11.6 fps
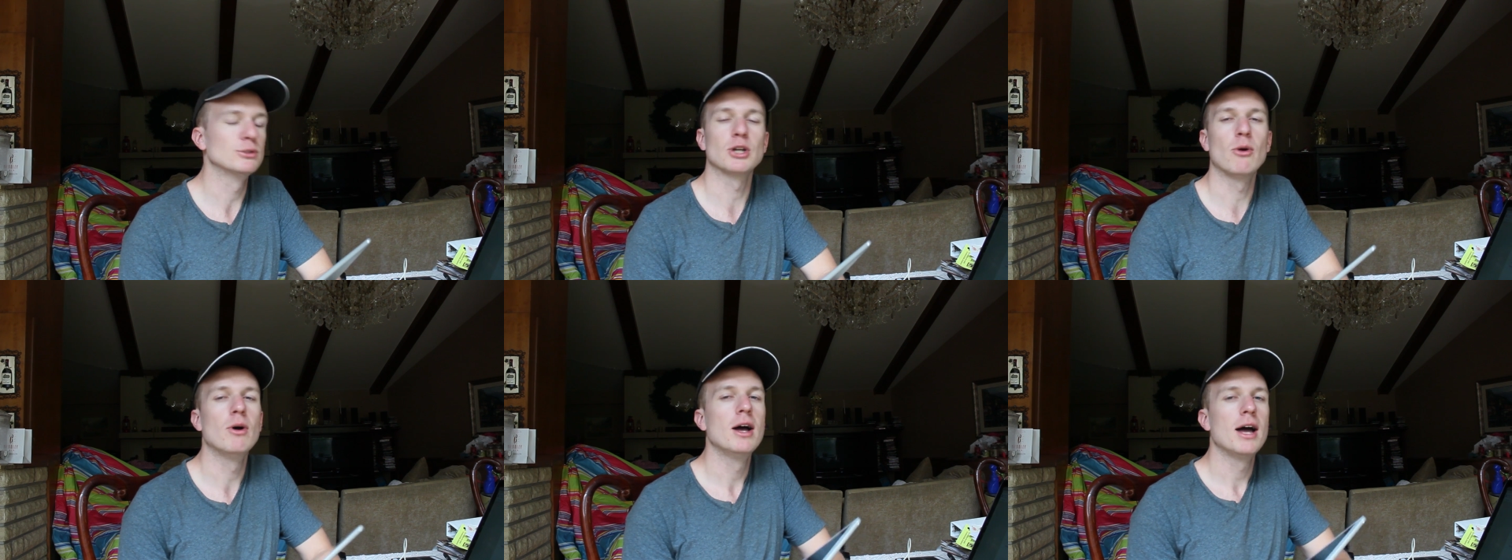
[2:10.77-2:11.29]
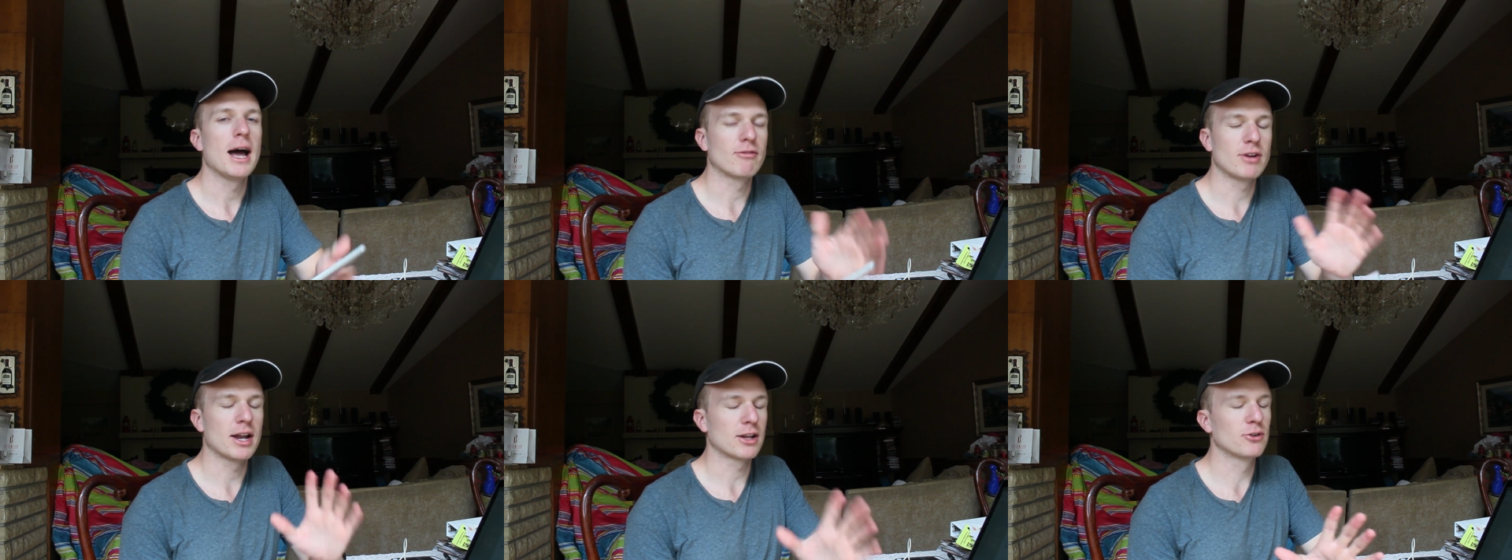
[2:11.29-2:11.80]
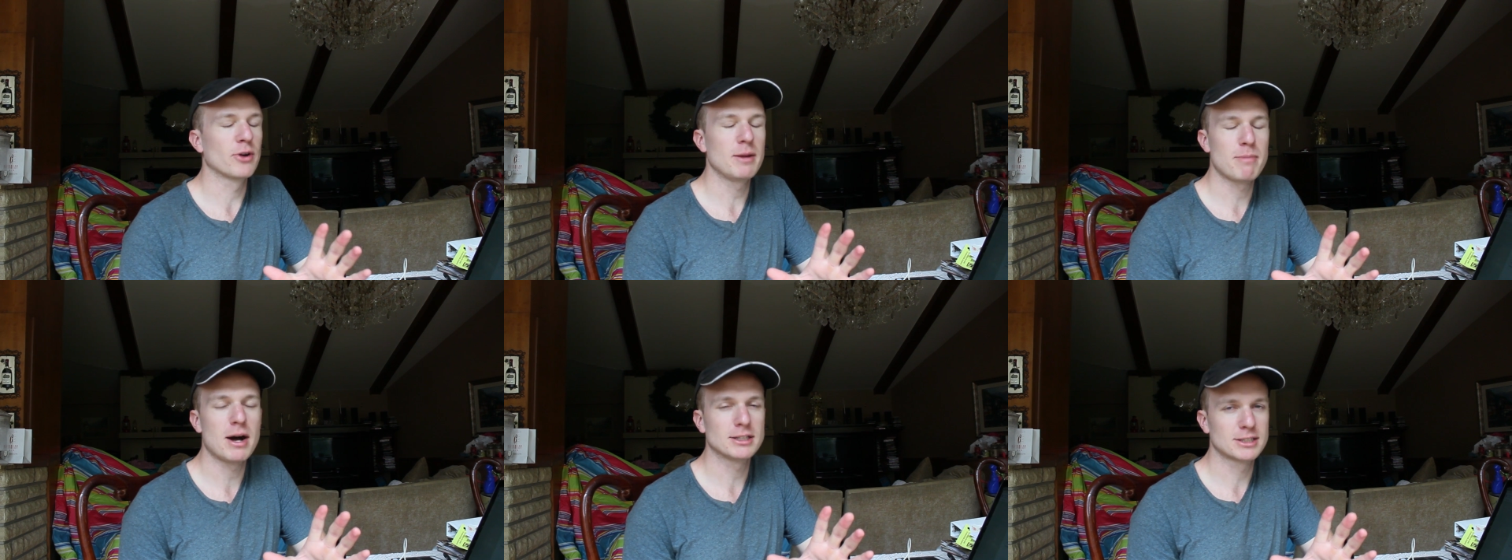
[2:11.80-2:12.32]
So I've got a
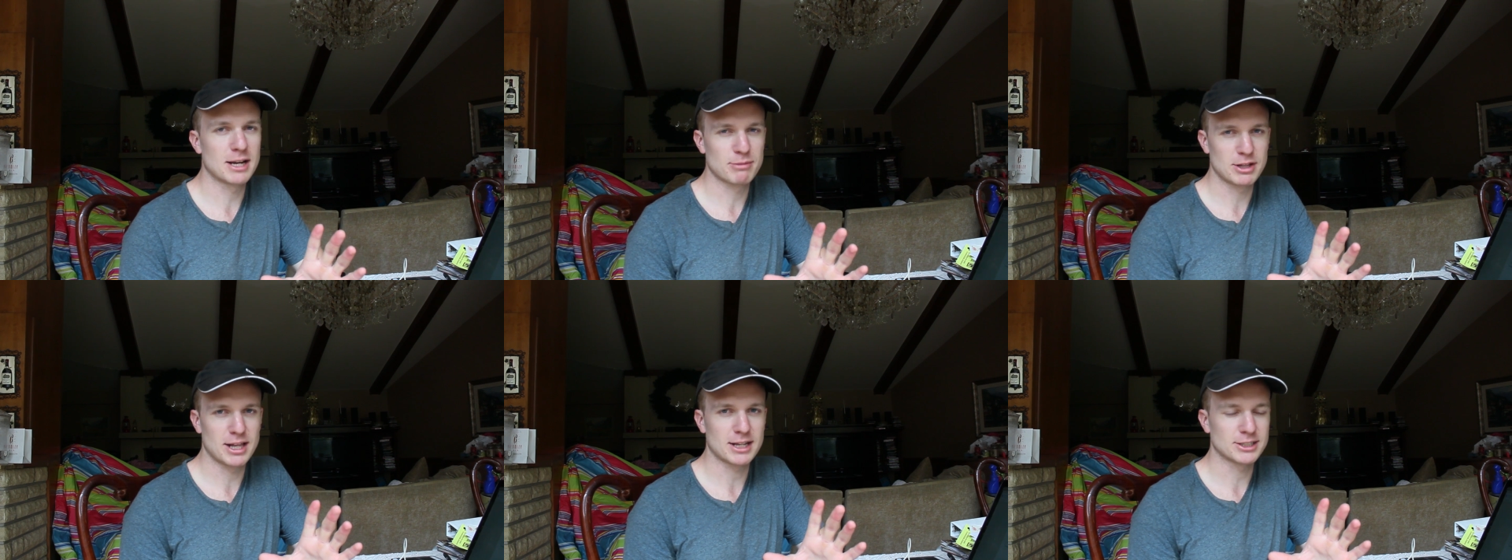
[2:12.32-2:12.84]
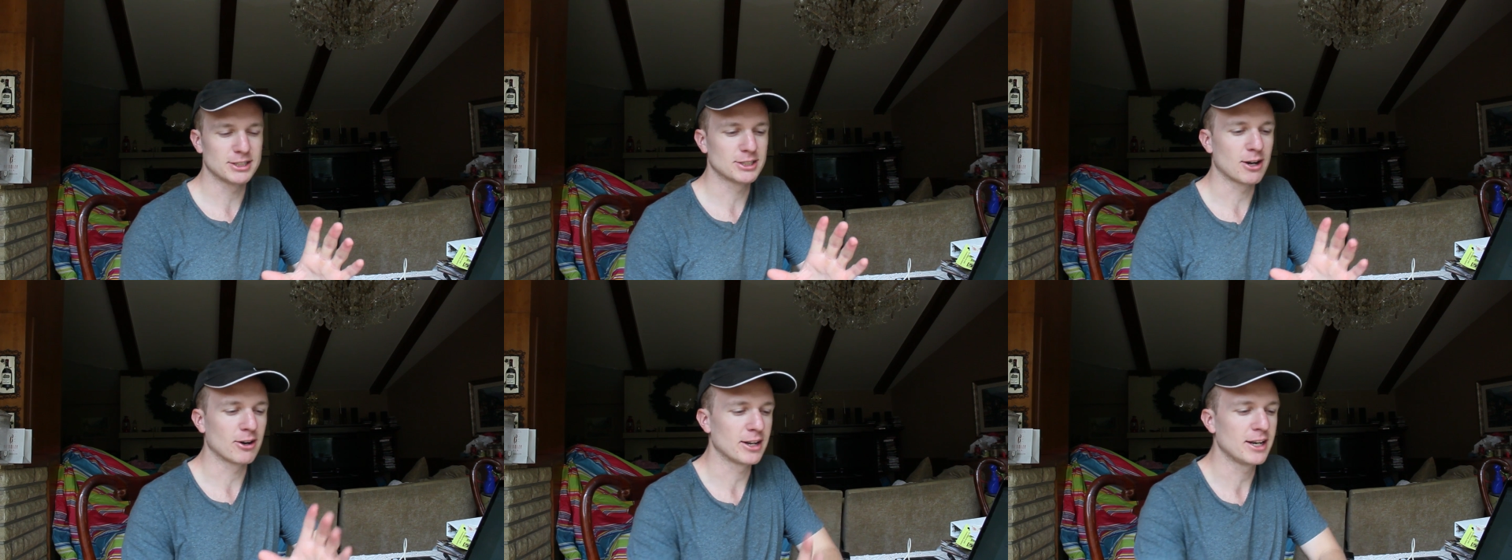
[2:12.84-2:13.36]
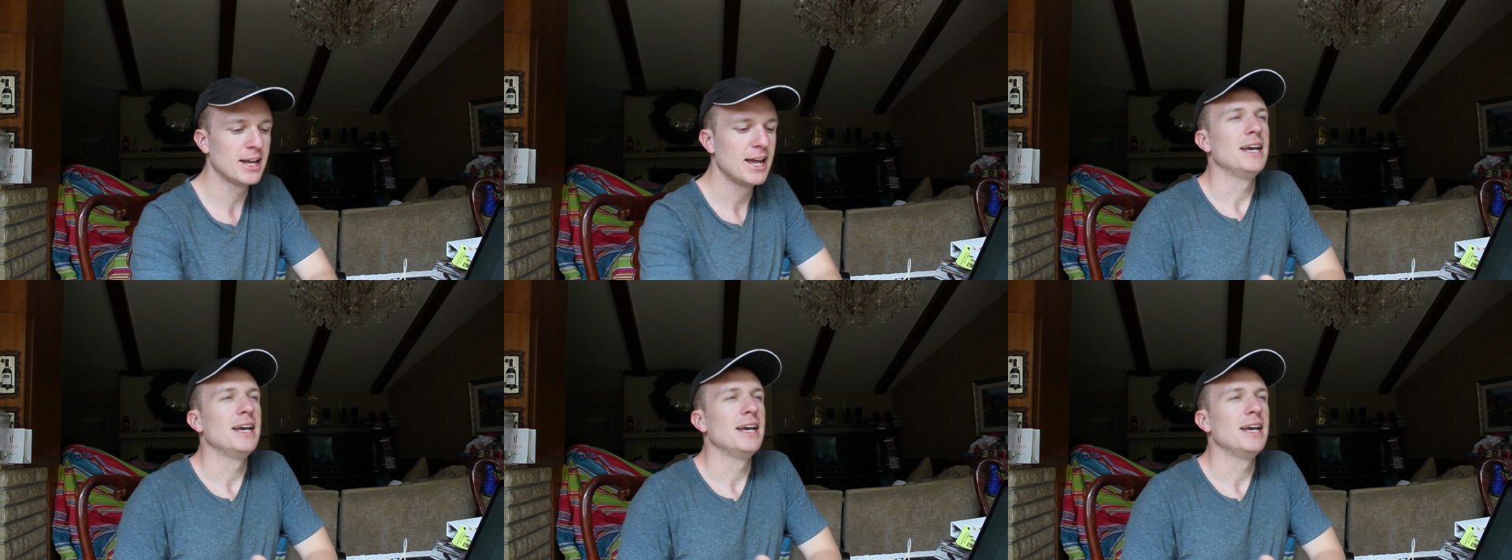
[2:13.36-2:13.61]
great pond scum collection started.